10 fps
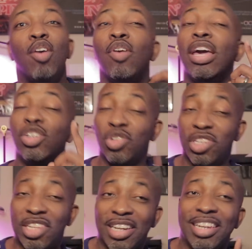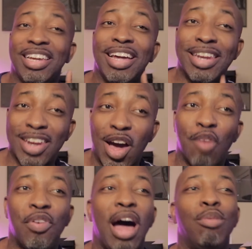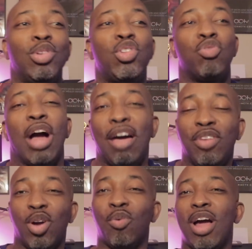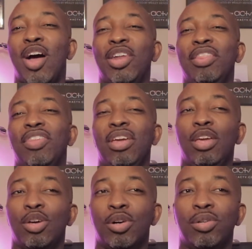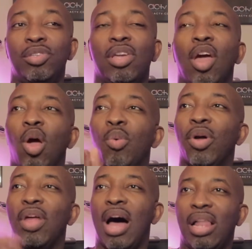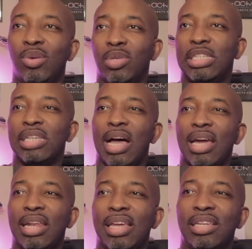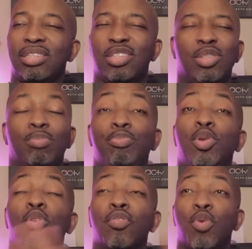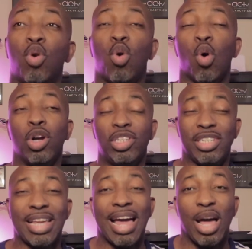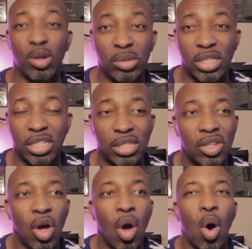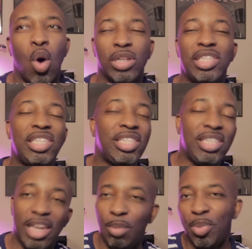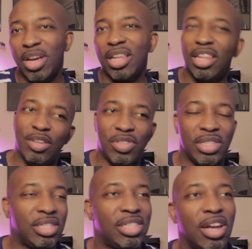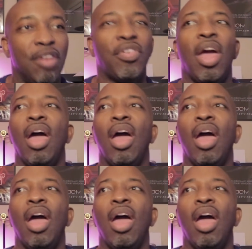Interestingly enough, I was driving around in the hills where the Hollywood sign is, and some beautiful, gorgeous houses on steep cliffs and stuff.